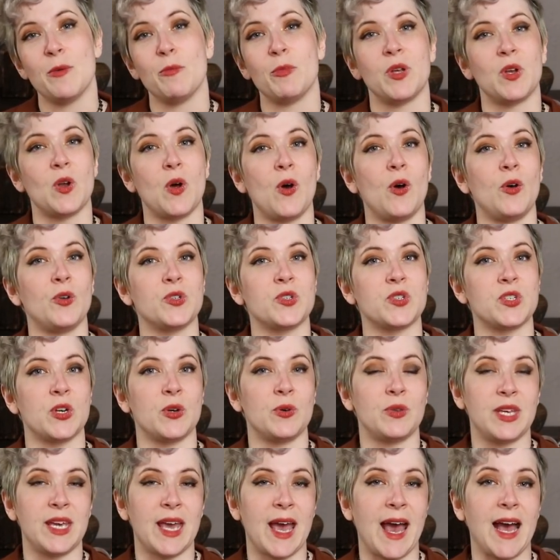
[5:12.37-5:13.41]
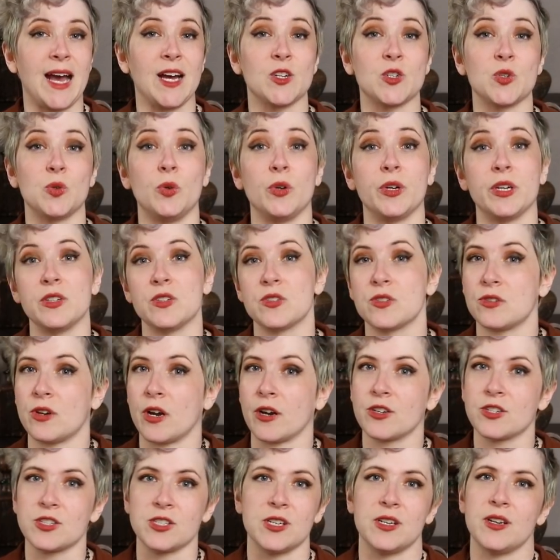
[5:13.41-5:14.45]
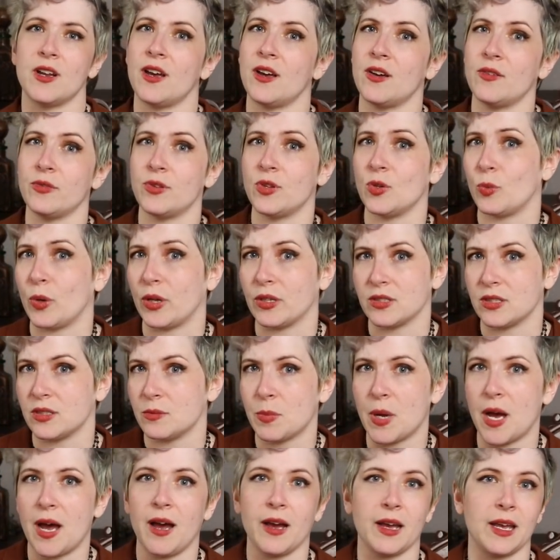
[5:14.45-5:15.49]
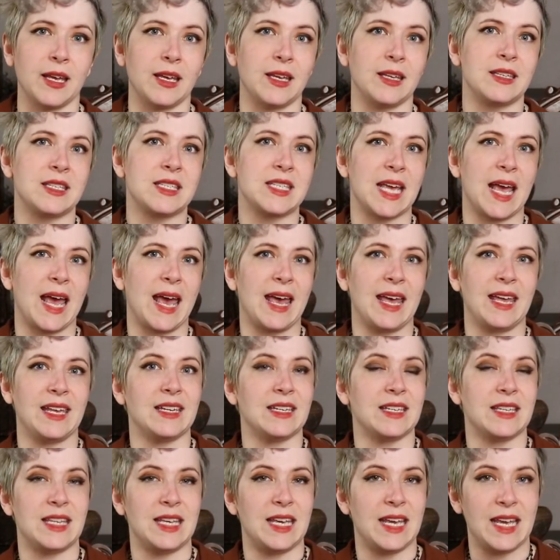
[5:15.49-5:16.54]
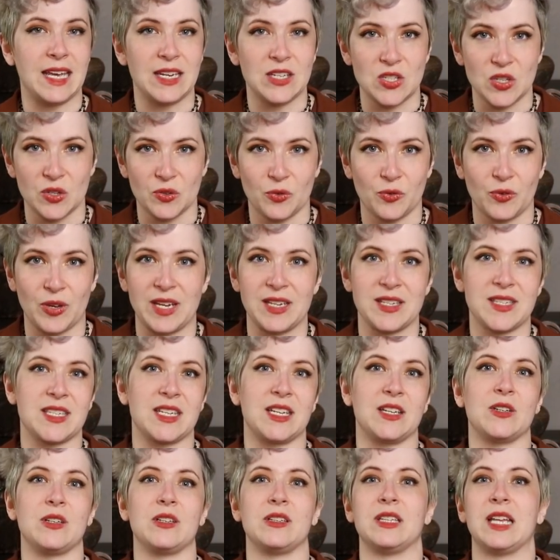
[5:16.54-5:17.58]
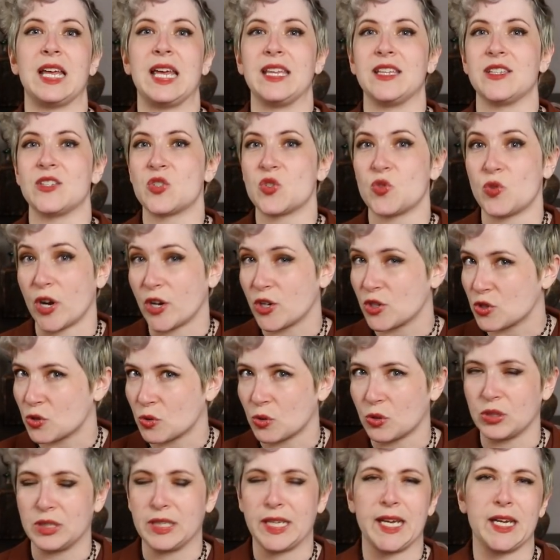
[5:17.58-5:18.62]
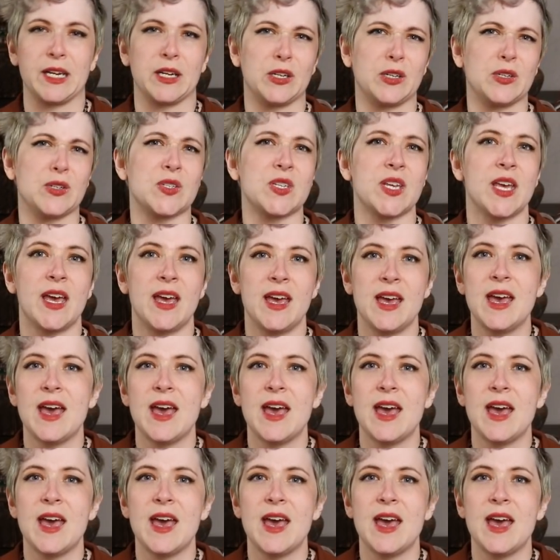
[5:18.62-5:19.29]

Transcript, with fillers: but also the actual construction of the welted pockets and the interfacing structural layers,